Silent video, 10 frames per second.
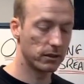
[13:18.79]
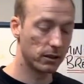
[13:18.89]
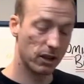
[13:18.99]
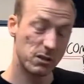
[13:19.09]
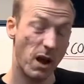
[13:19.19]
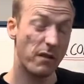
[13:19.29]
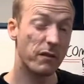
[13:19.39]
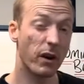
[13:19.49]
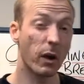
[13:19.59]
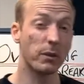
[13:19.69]
because we haven't
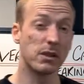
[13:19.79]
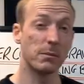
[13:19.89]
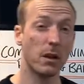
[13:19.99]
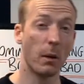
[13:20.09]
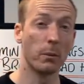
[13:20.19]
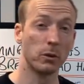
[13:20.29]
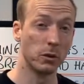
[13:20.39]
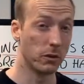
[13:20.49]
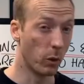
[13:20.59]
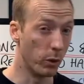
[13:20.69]
felt like we've slipped up, because
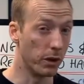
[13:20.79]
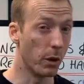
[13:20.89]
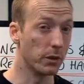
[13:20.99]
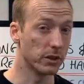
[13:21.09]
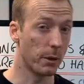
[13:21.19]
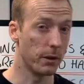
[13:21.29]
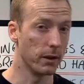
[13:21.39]
we already know it's coming.